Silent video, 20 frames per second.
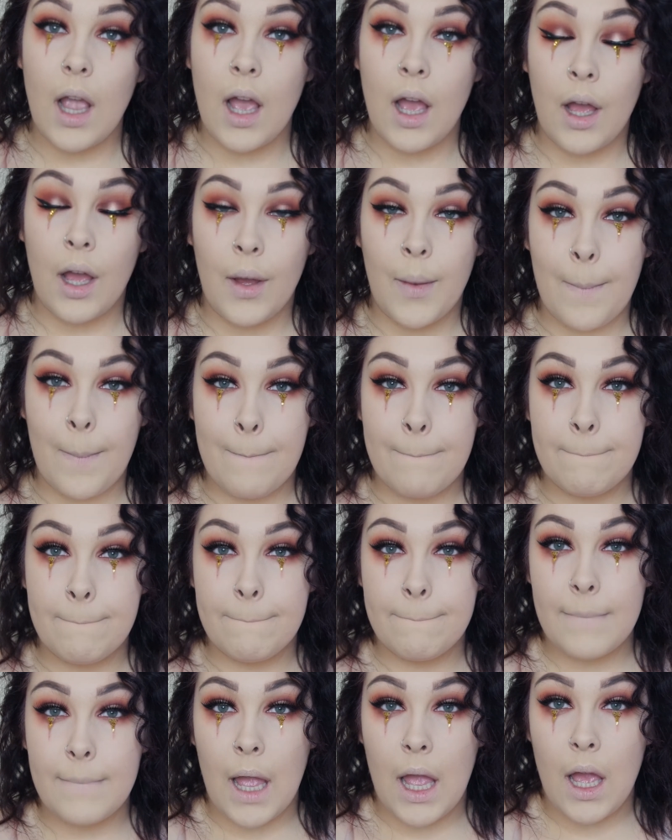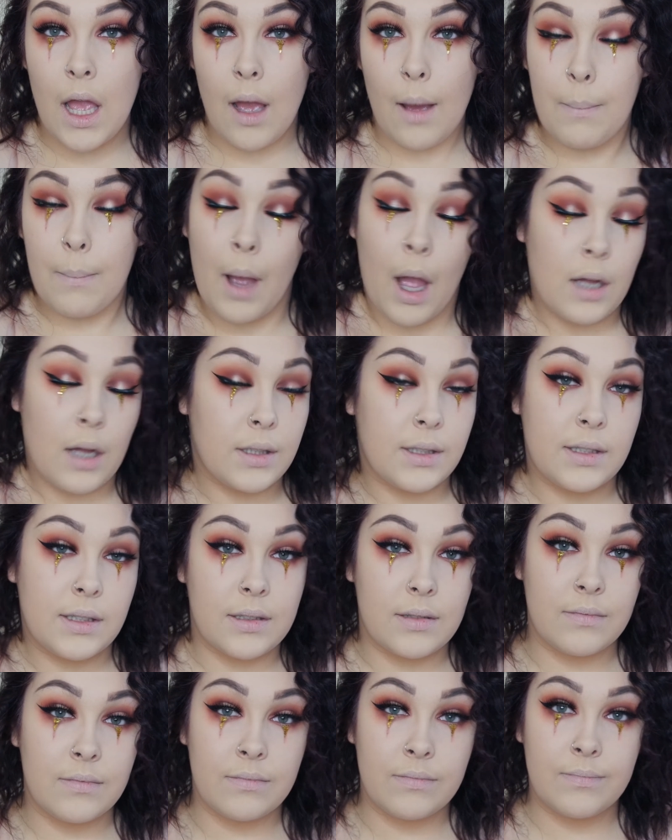But
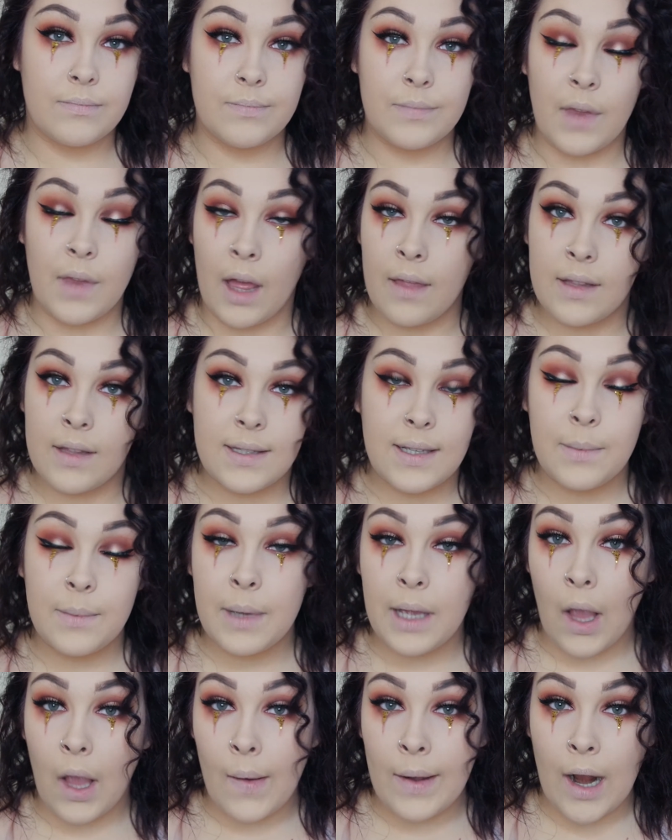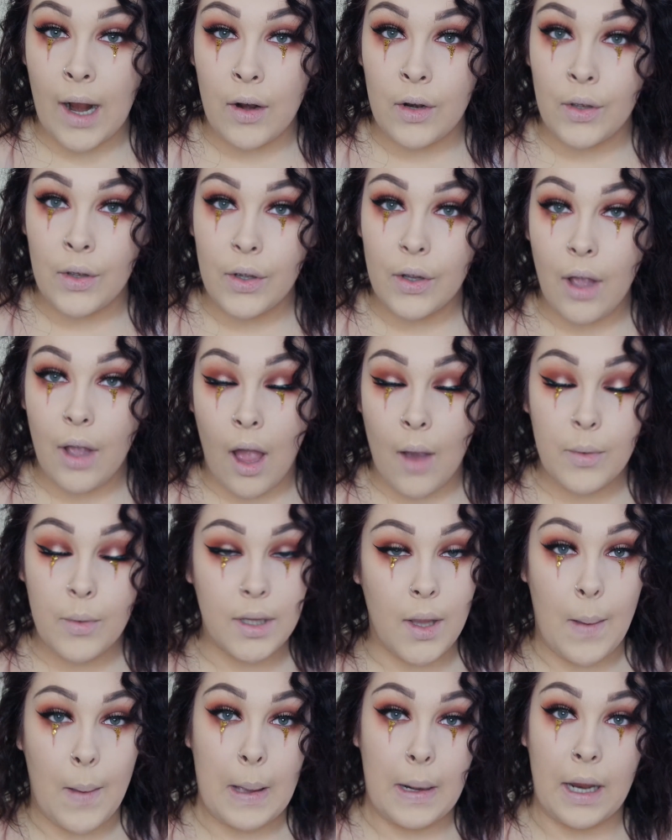like this could be a going out look. I
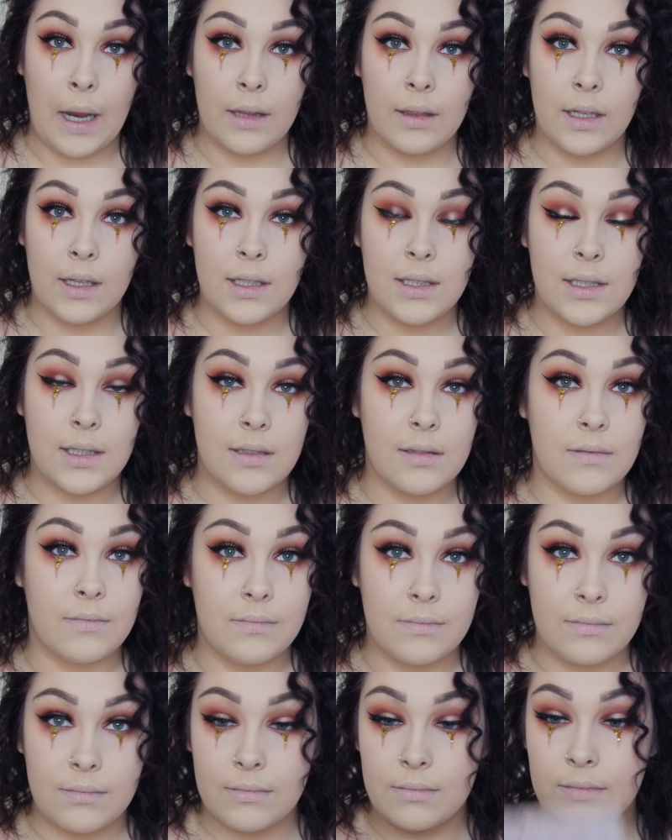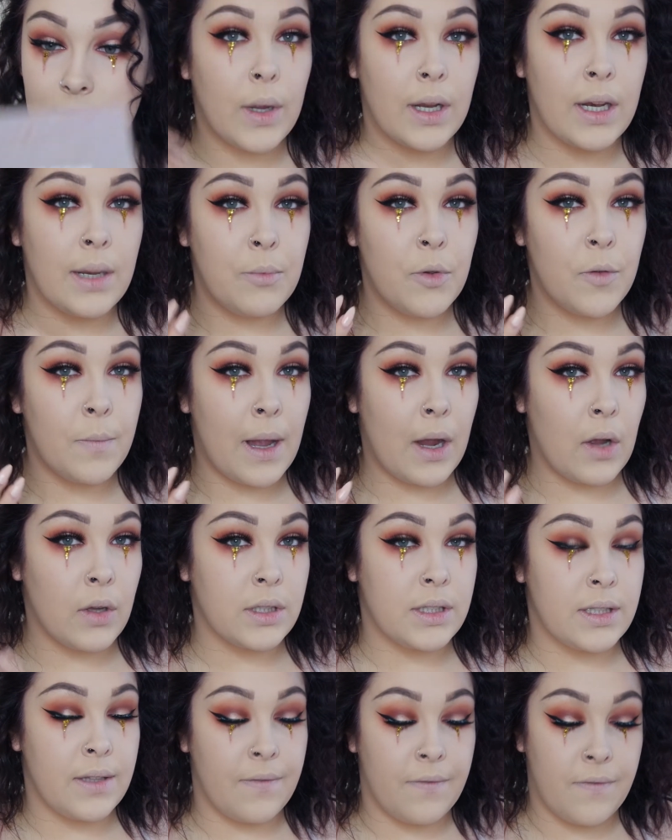would go out like this. Quickly move back
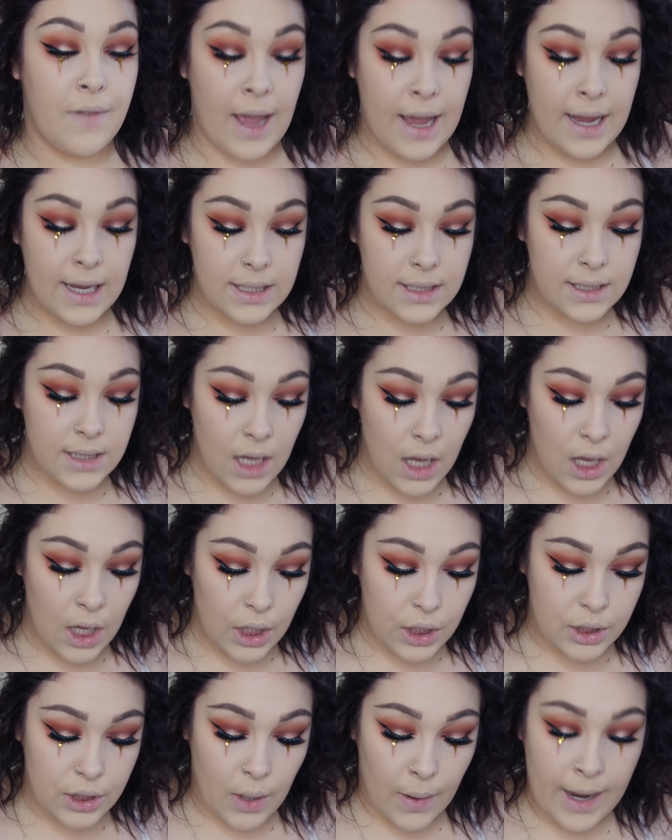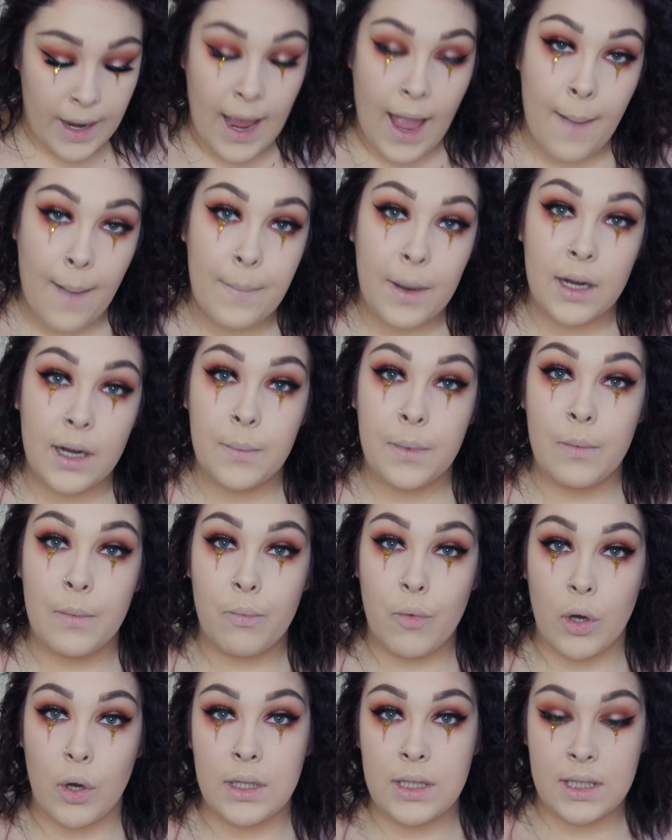onto the face. So I am going to be
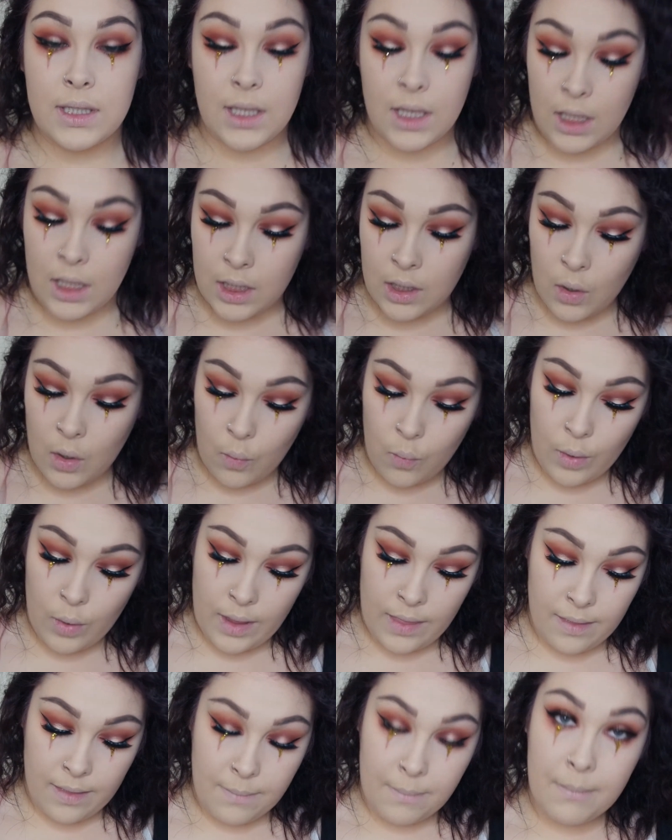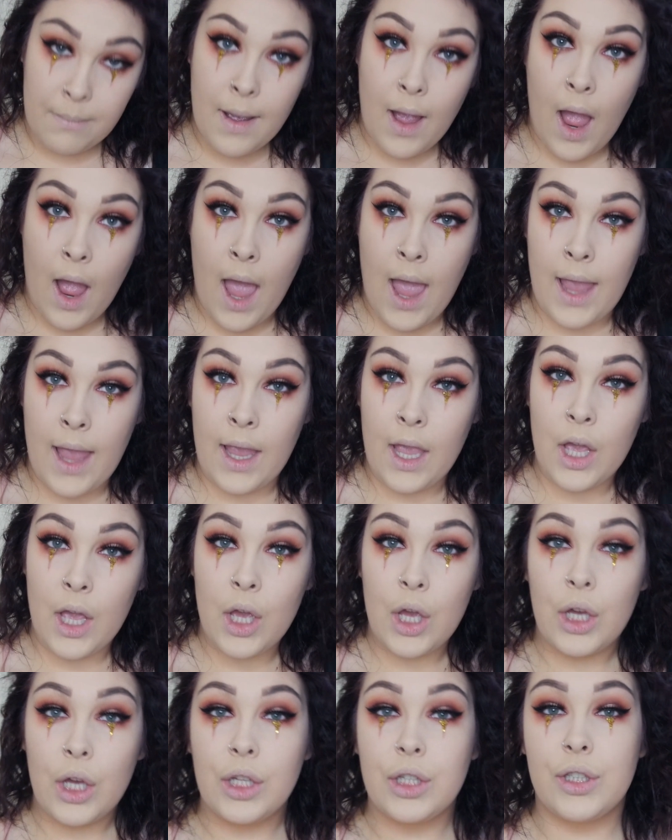bronzing with my
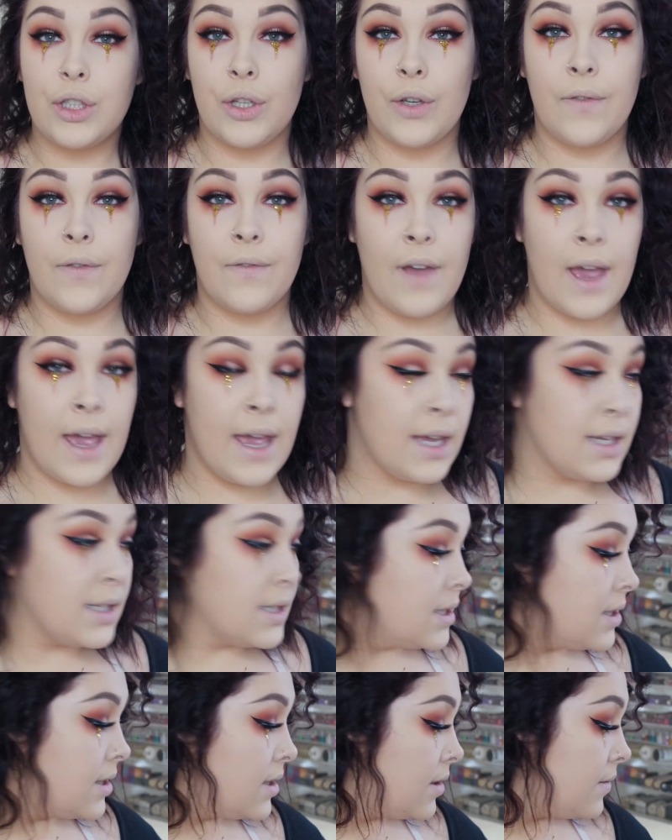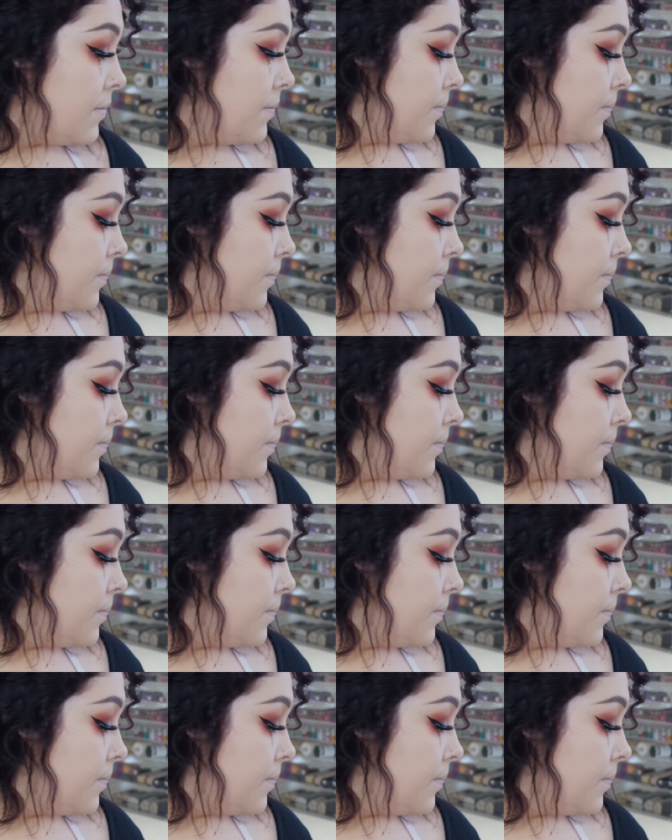Too Faced